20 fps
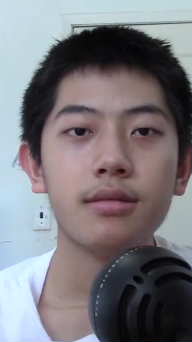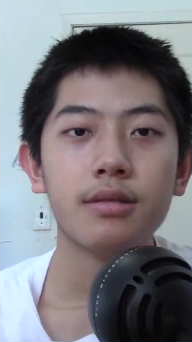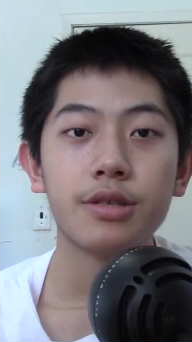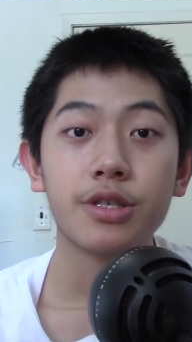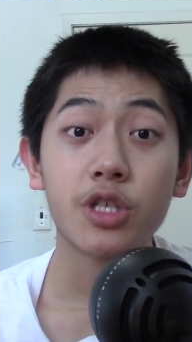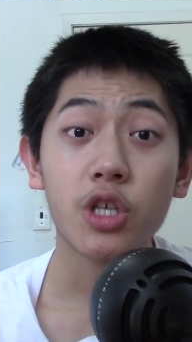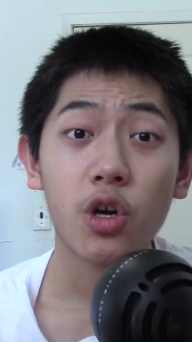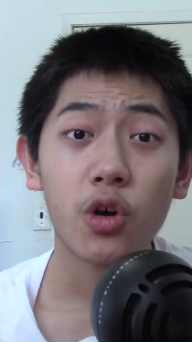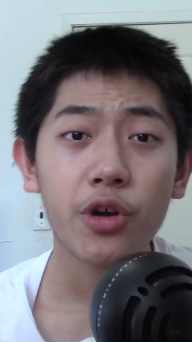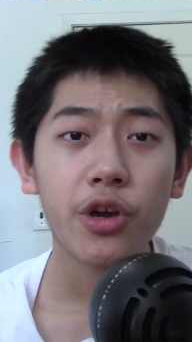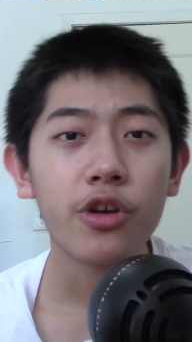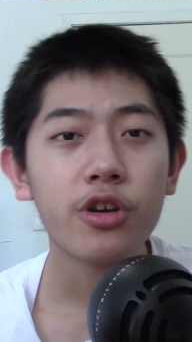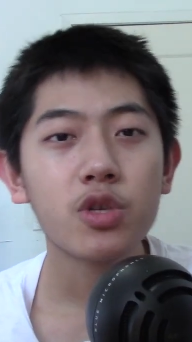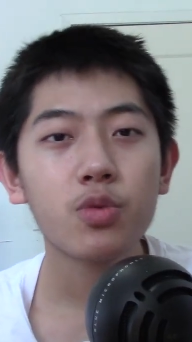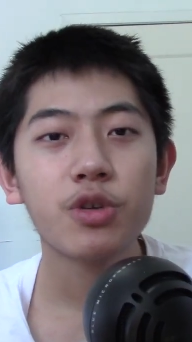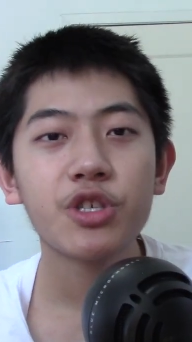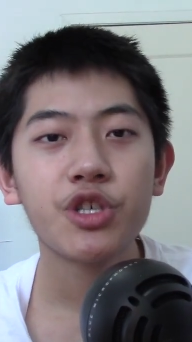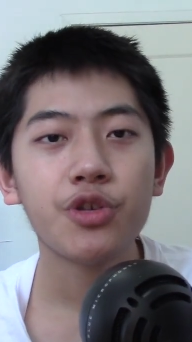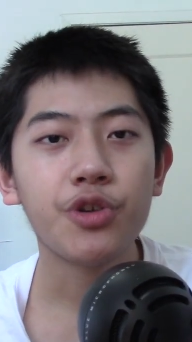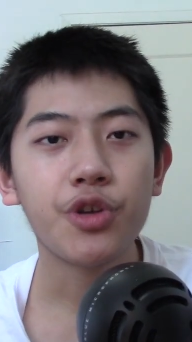So here's
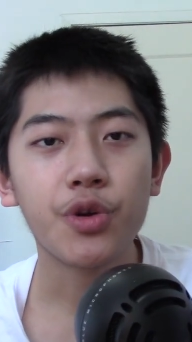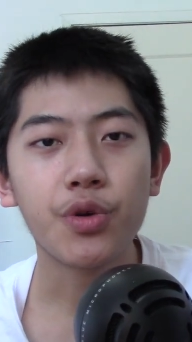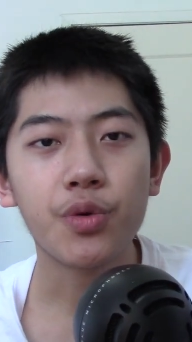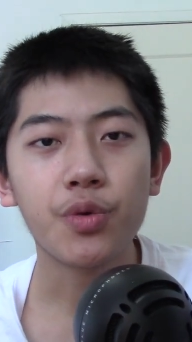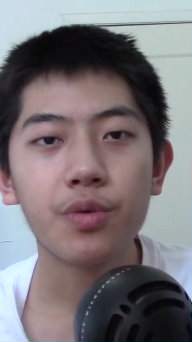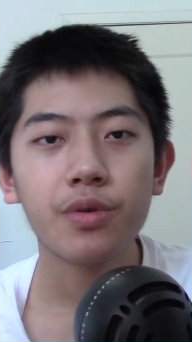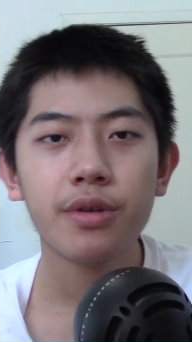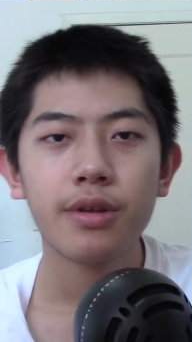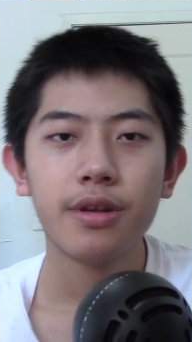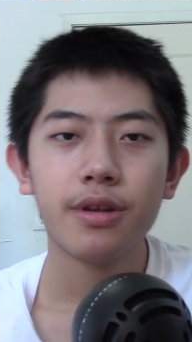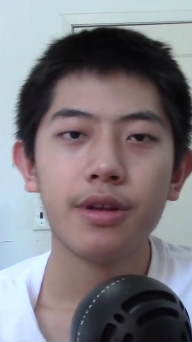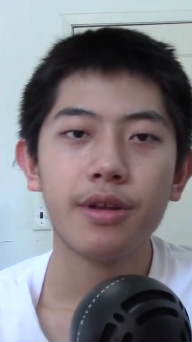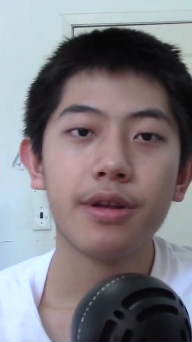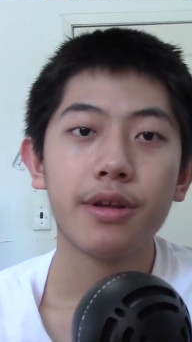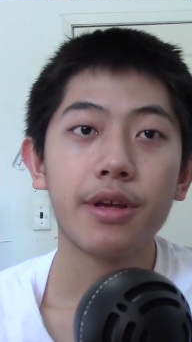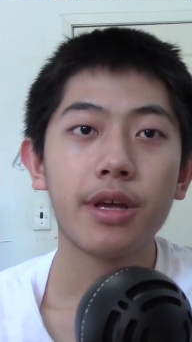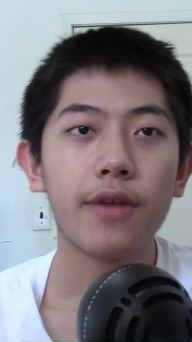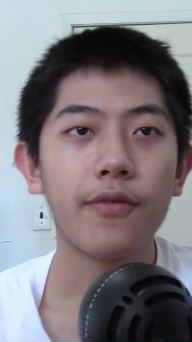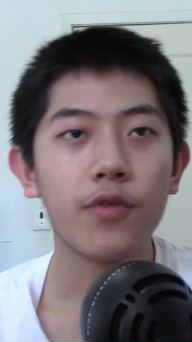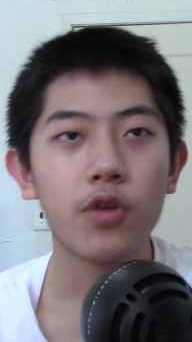what you do.
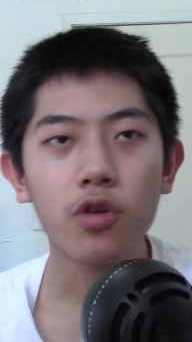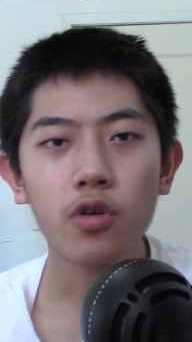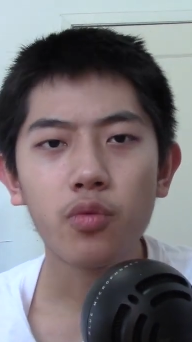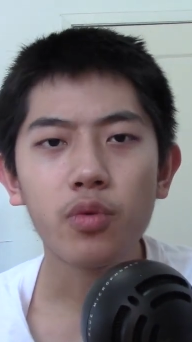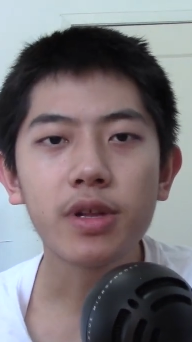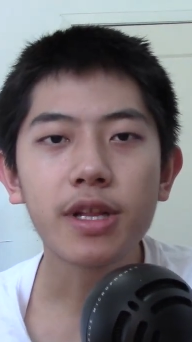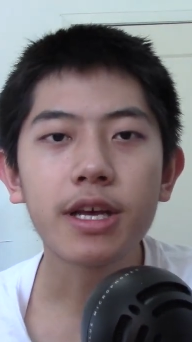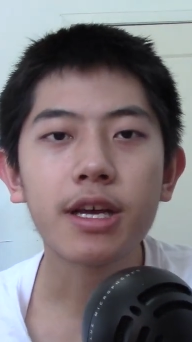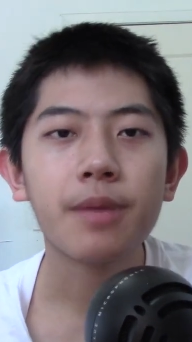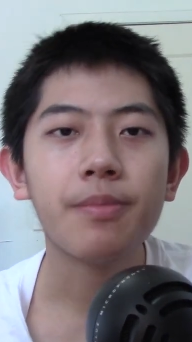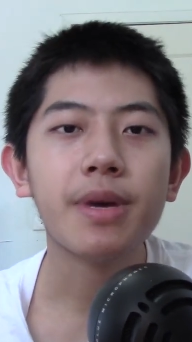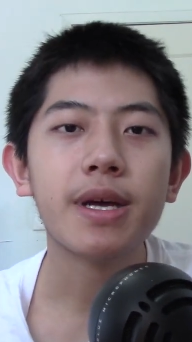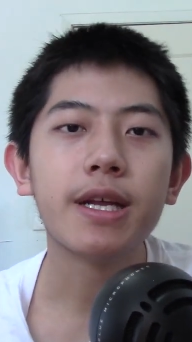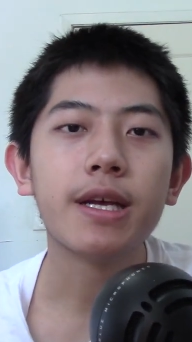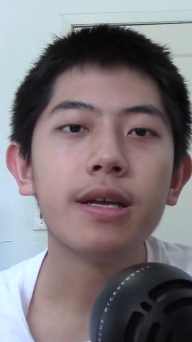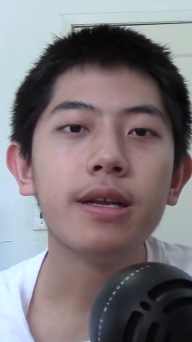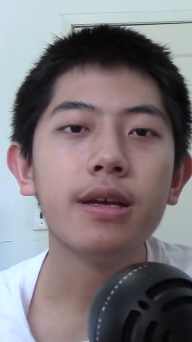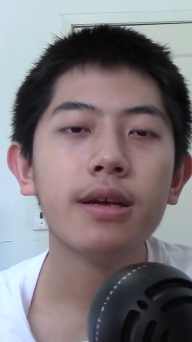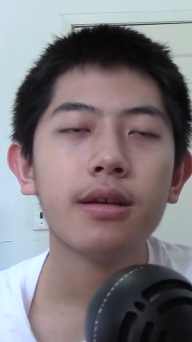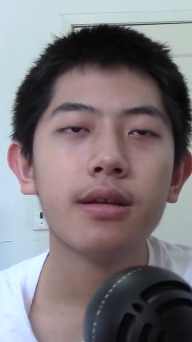If you're really
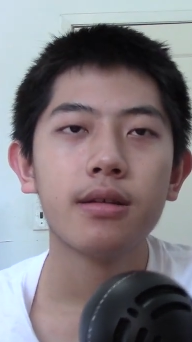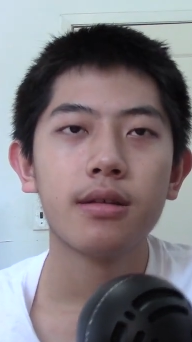committed,